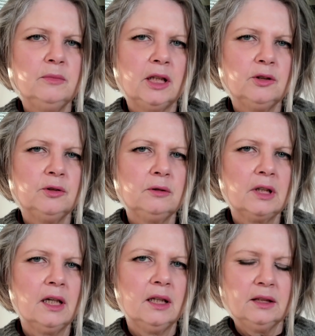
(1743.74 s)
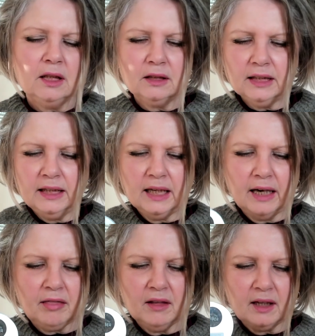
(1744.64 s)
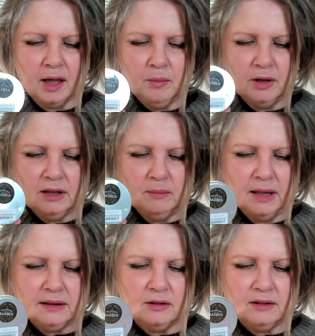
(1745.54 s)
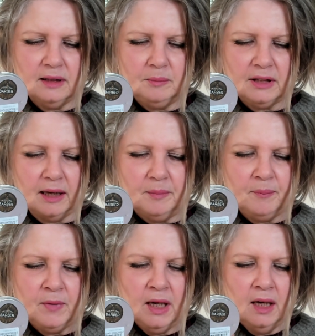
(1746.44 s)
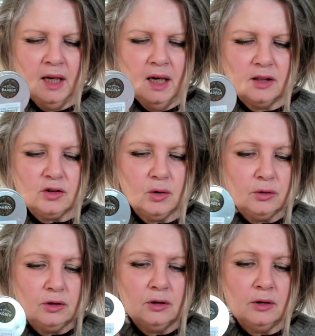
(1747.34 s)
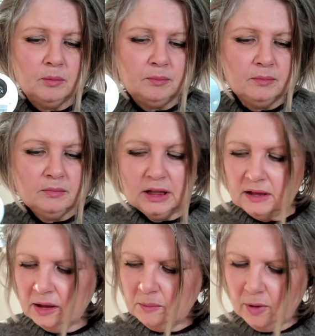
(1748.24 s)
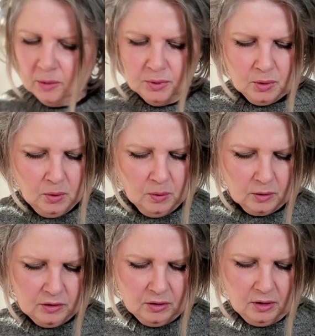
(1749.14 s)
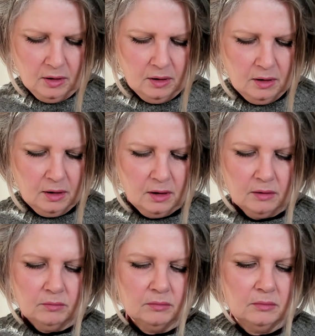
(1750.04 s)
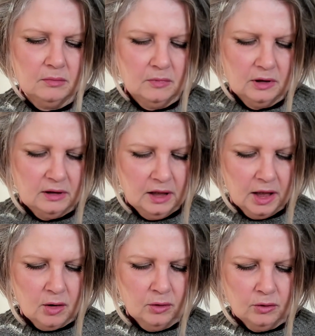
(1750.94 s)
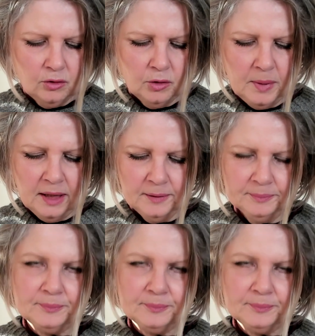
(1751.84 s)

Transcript: Natura yarn, and I think I bought them at the same time. So the knitting barber cords are silicone tubing